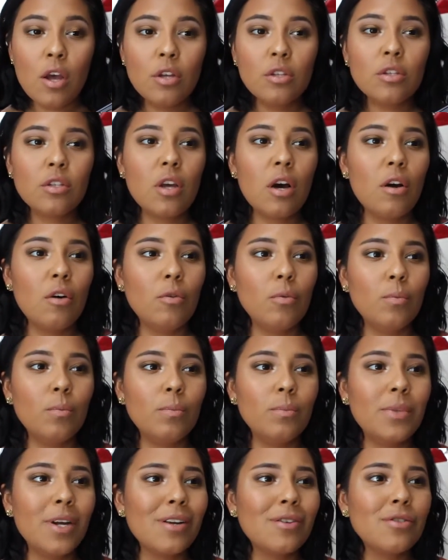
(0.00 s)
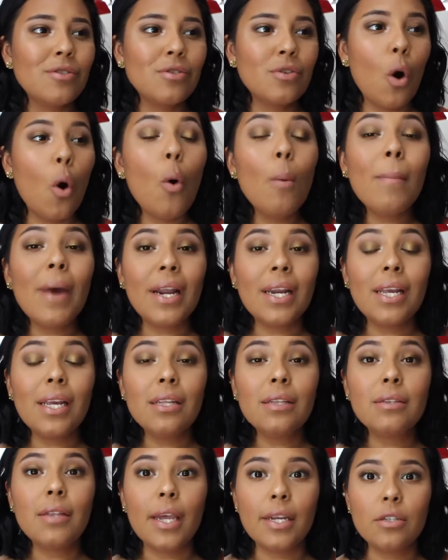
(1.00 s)
So there's so
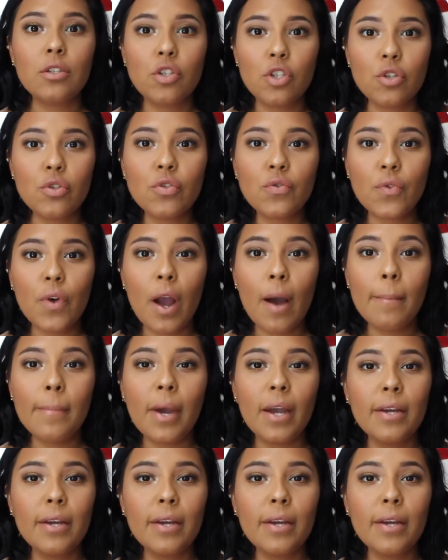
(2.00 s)
many like to choose from.